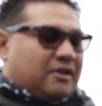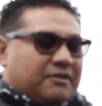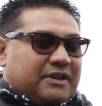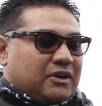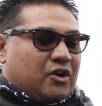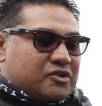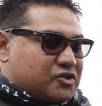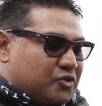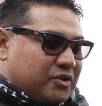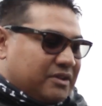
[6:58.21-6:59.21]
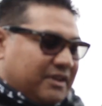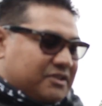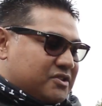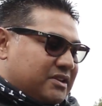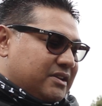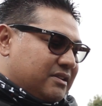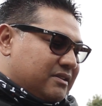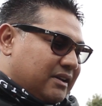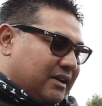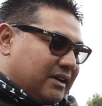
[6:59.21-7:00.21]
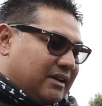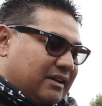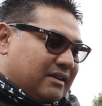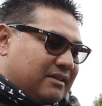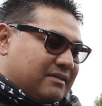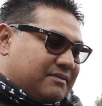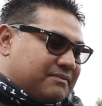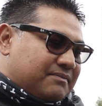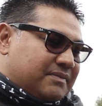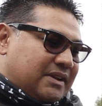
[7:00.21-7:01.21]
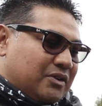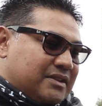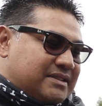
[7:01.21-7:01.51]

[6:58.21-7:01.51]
After a long story, eventually, Roland